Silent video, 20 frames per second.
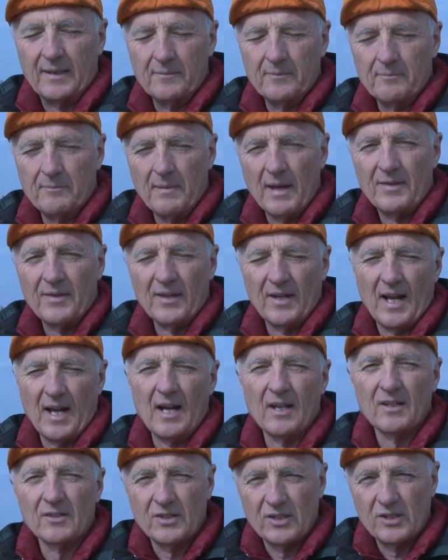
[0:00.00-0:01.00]

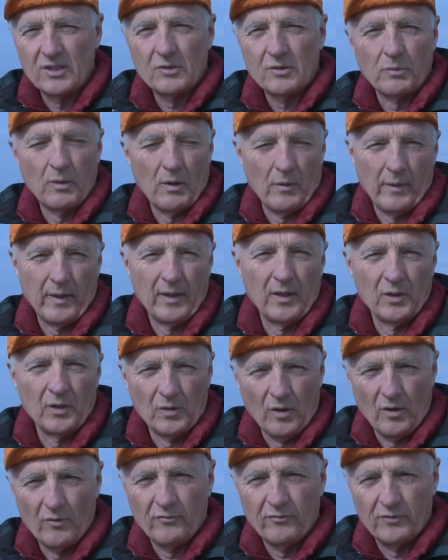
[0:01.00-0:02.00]
methodologies to where we can
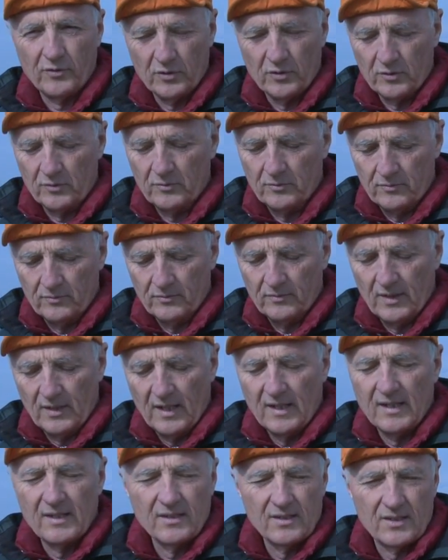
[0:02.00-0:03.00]
grow food
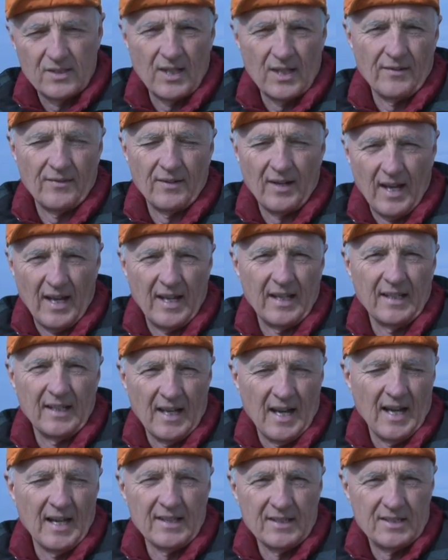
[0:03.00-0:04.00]
7, 8,
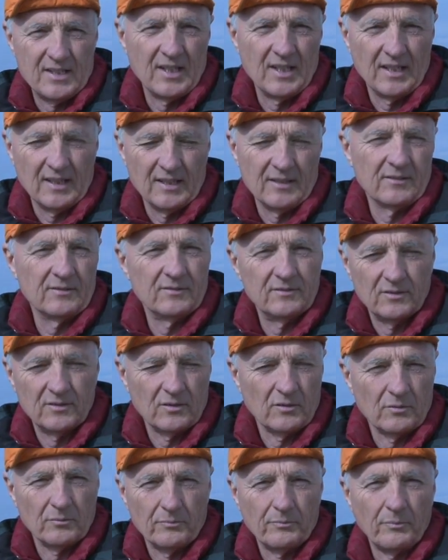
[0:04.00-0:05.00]
9, 10
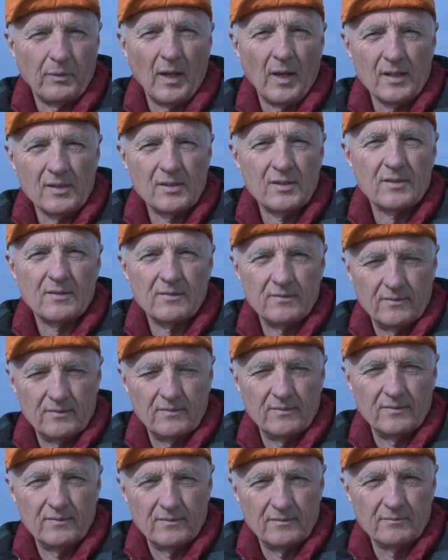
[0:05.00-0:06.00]
plus
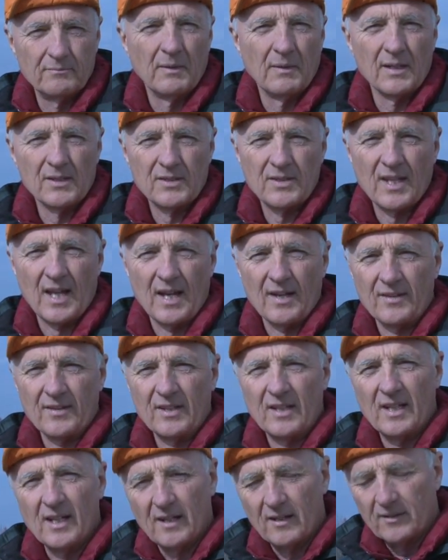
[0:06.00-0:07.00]
months out of the
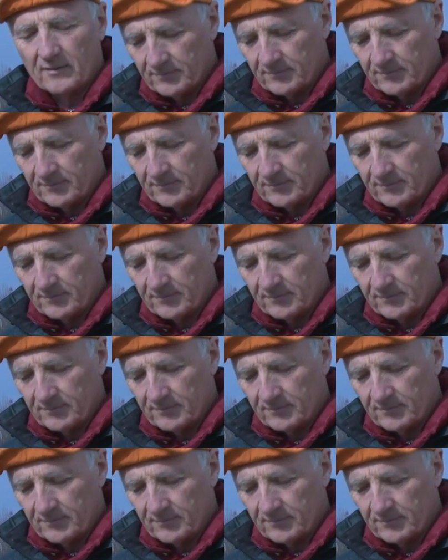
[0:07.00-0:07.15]
year.